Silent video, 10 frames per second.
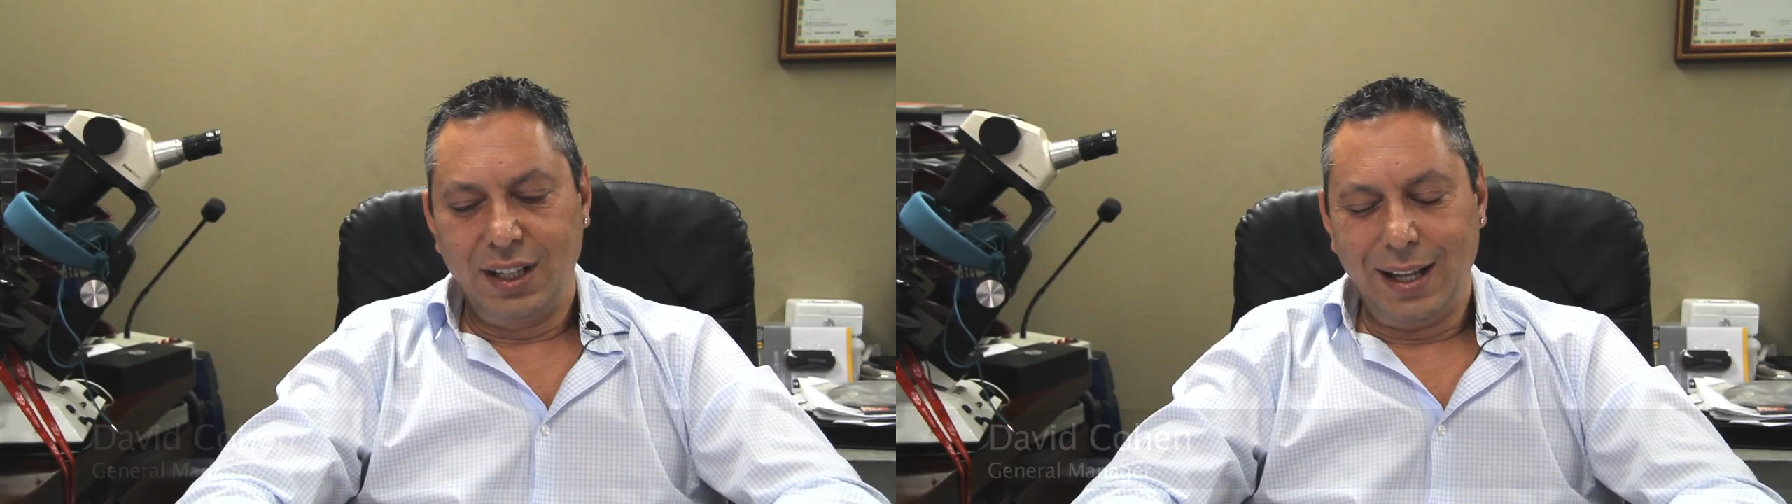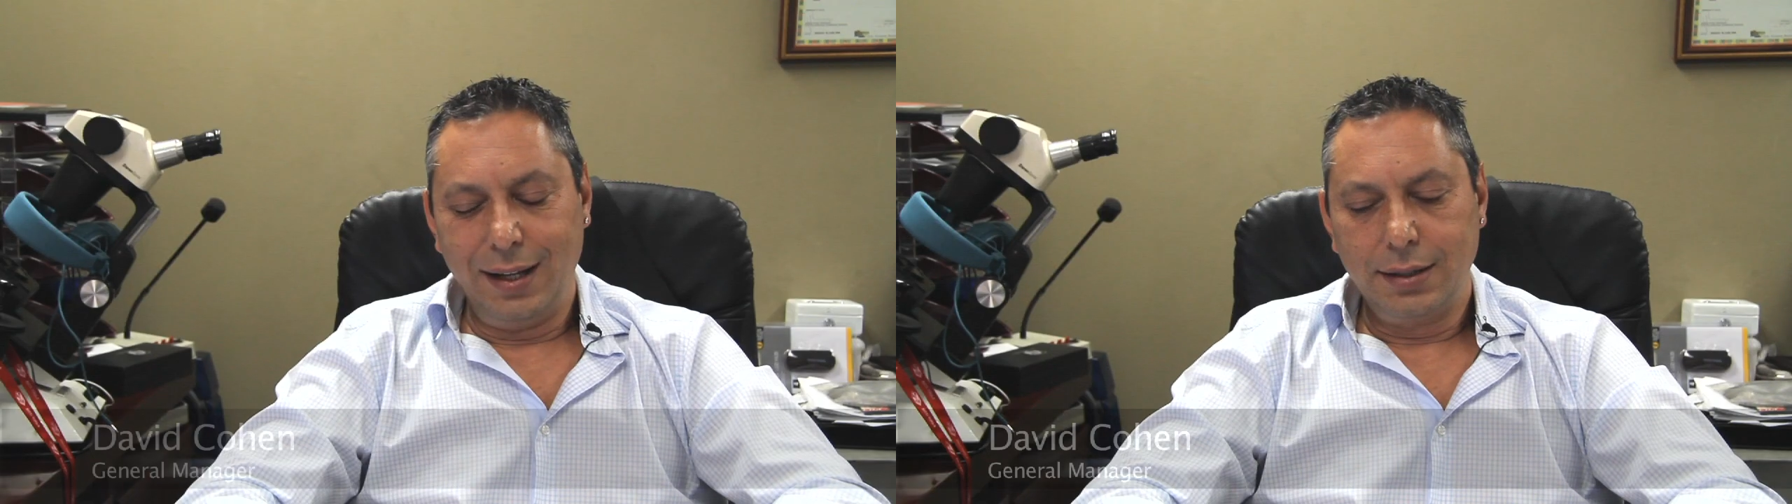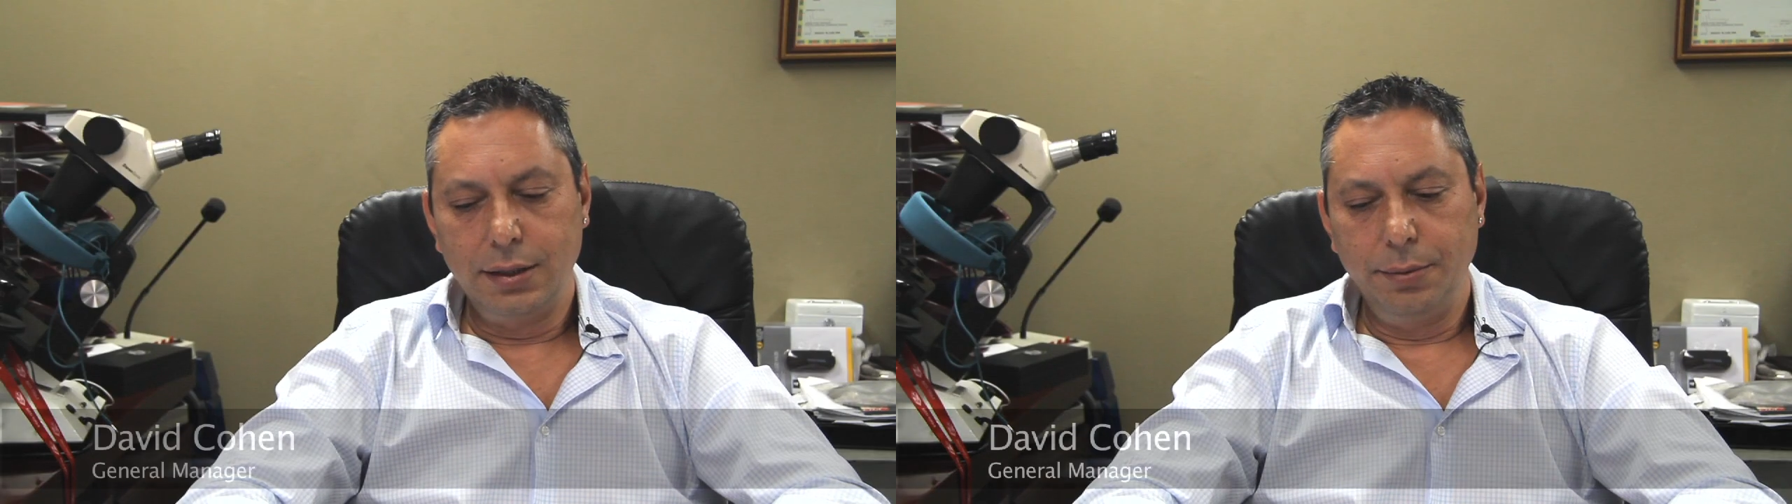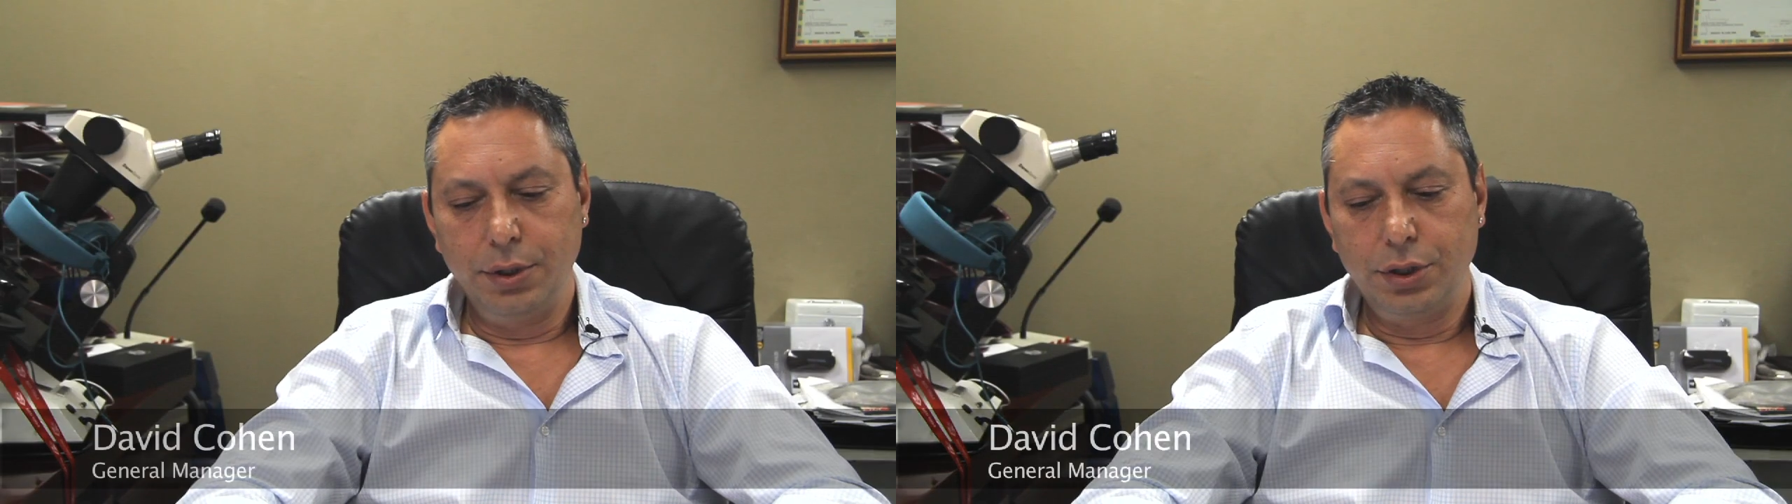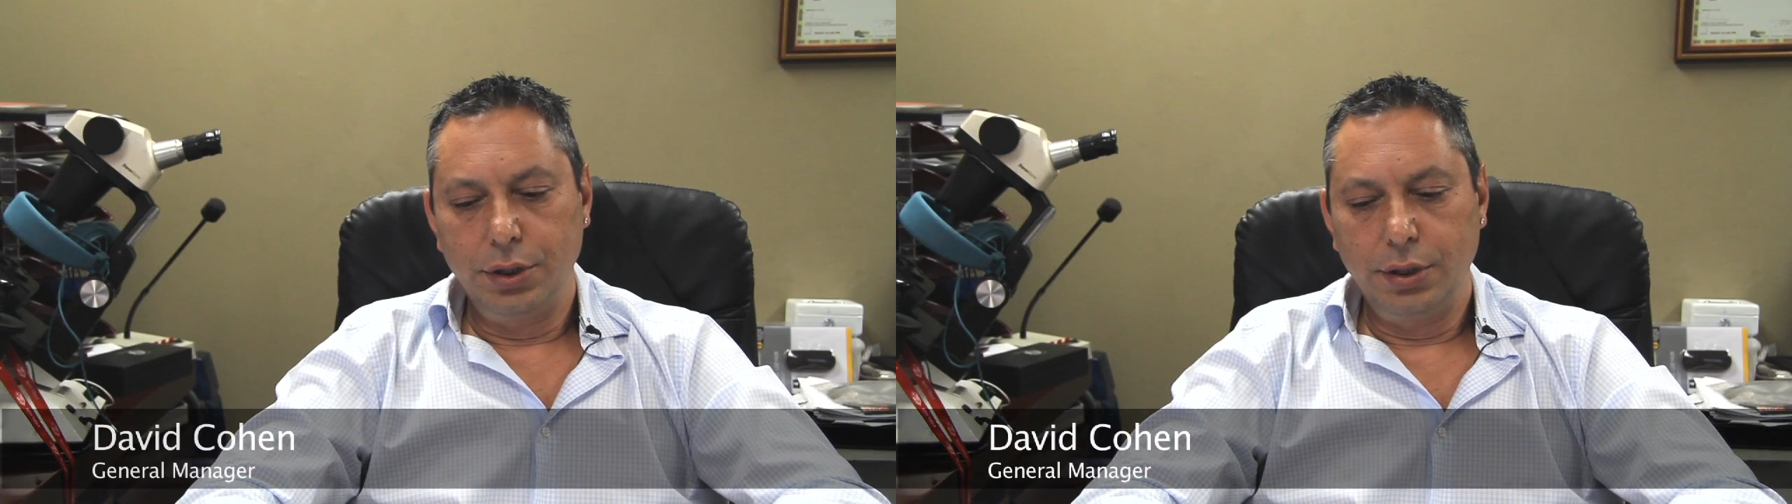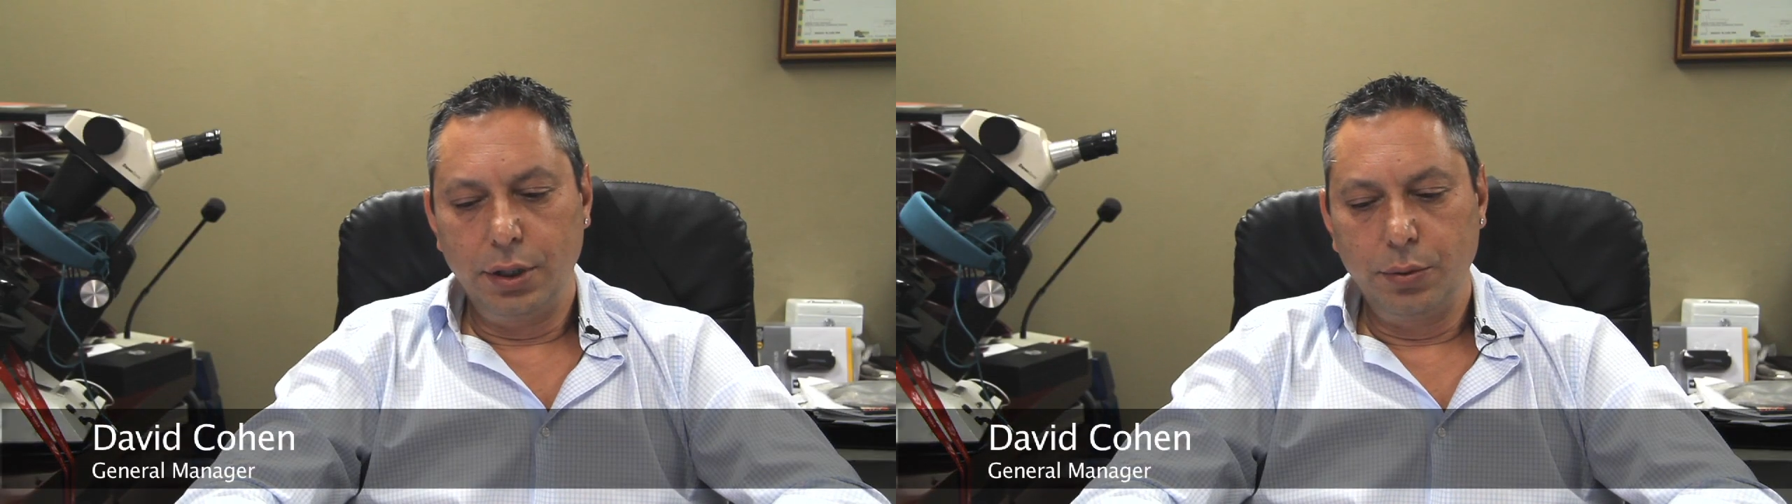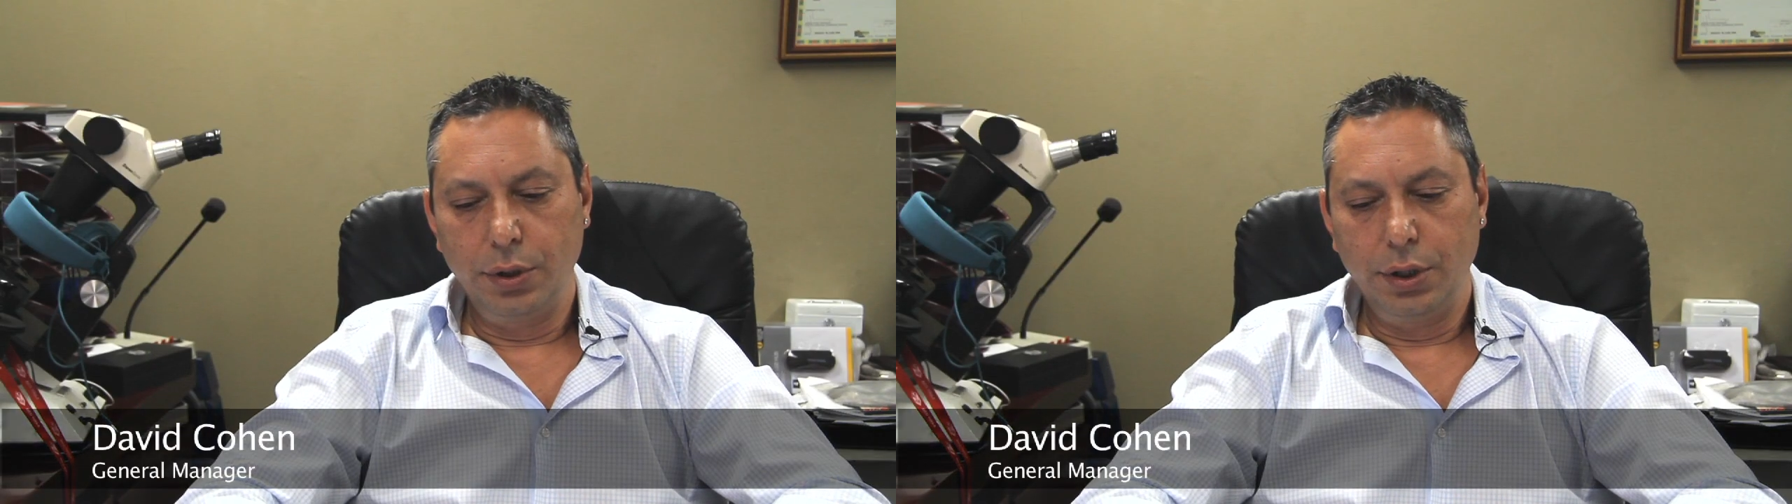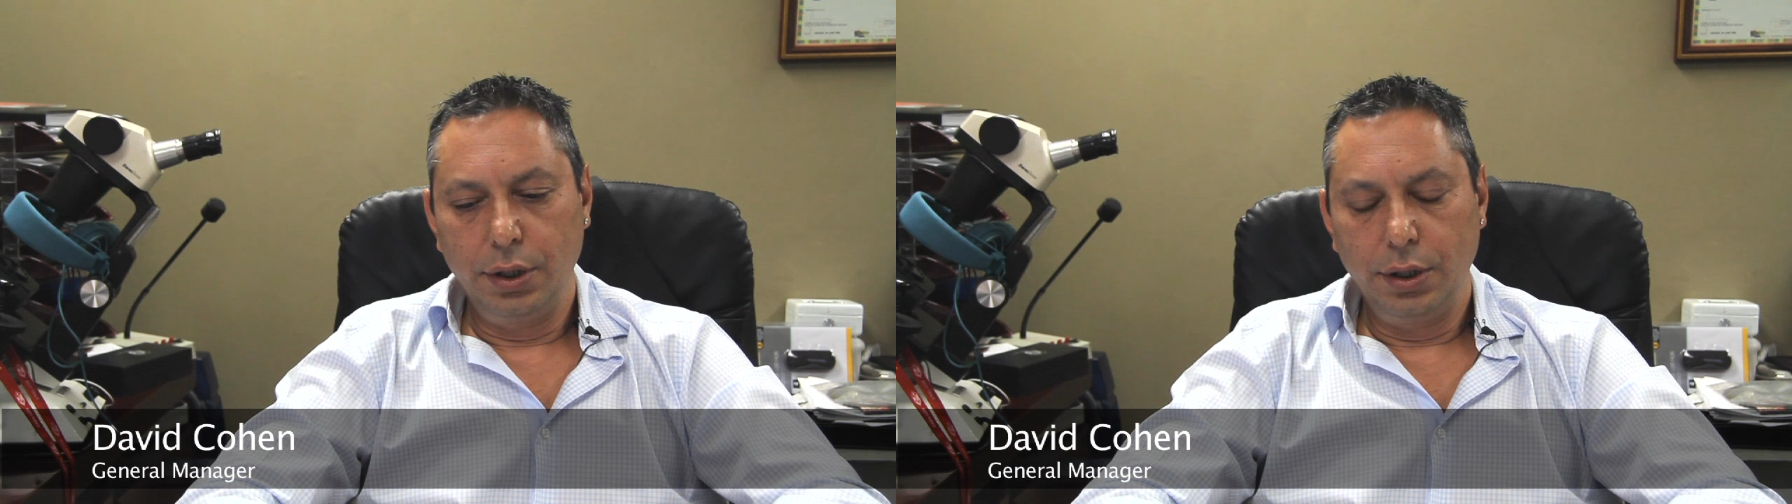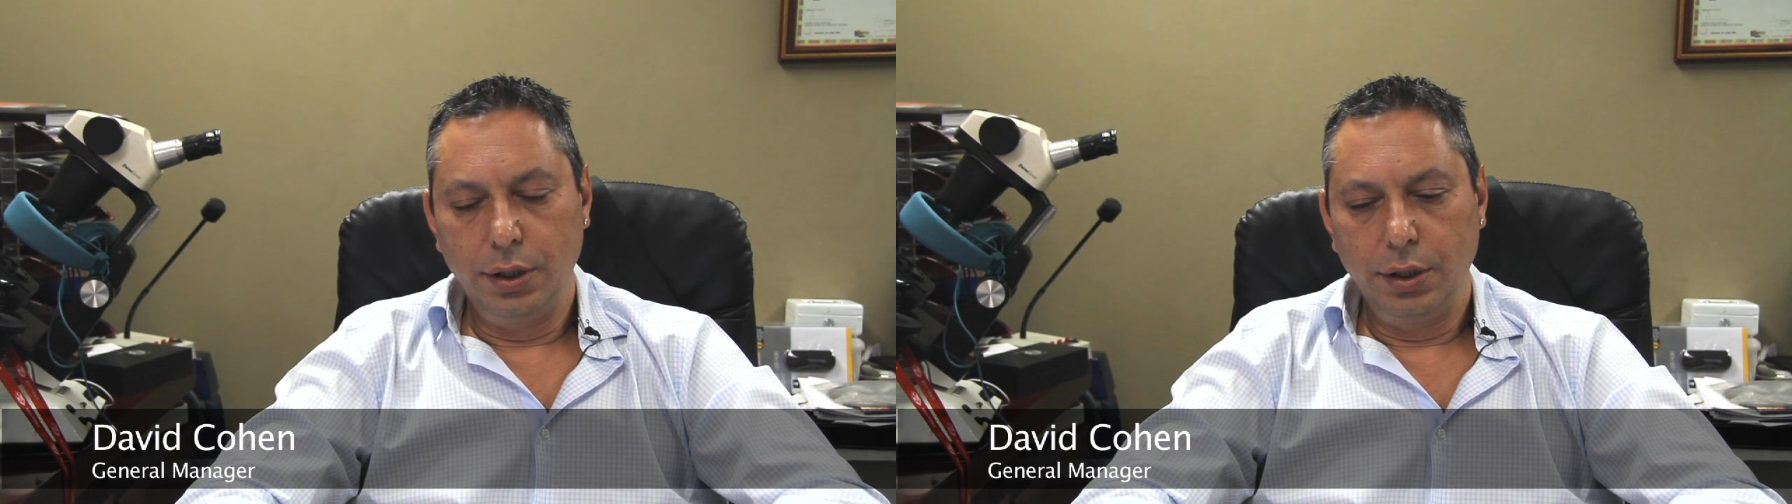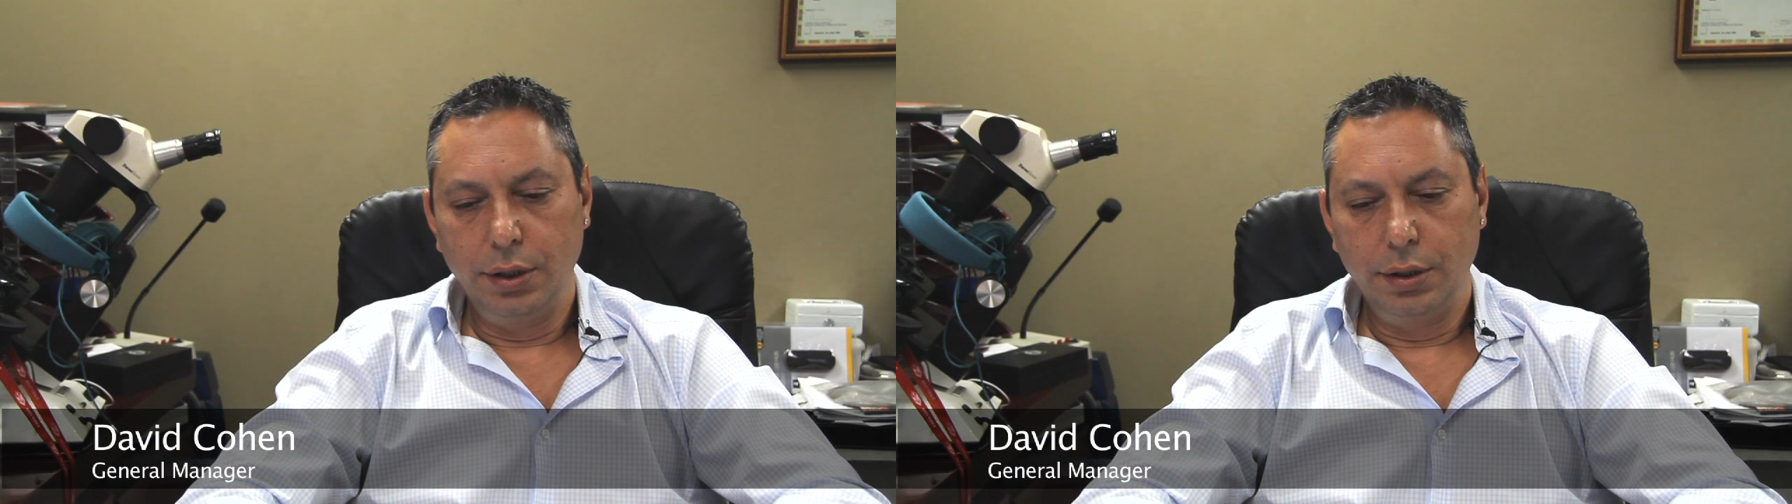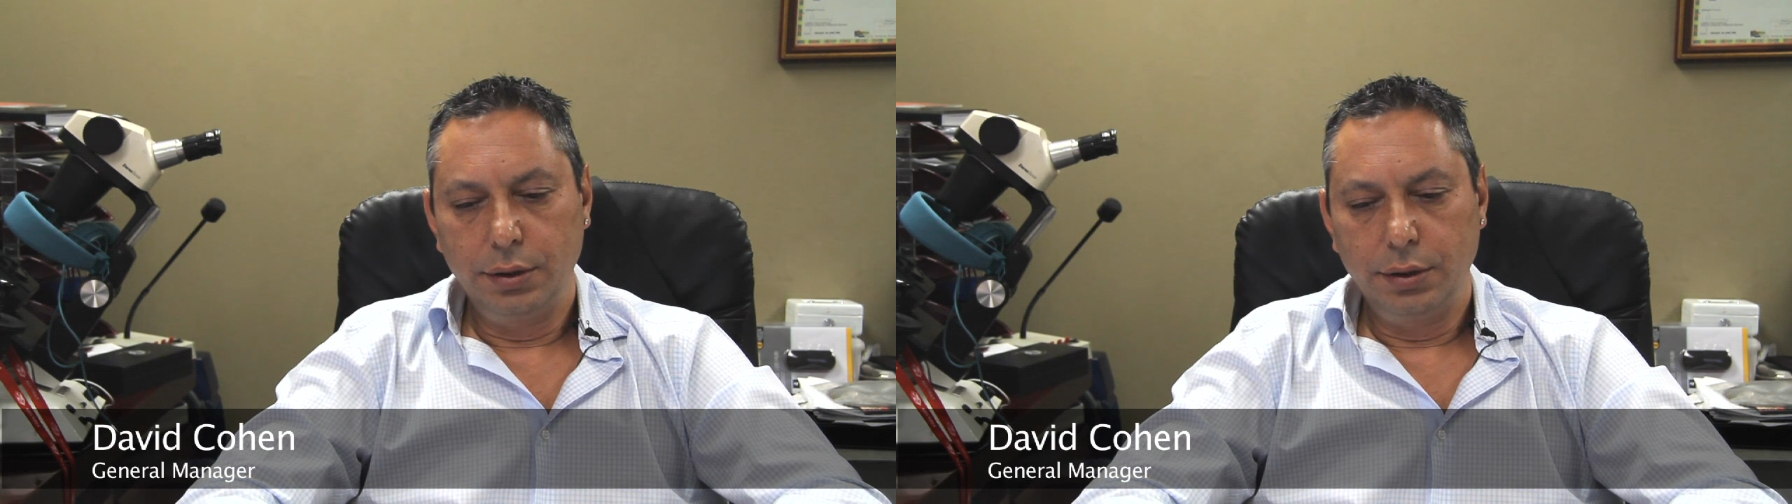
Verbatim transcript: The Galaxy machine that we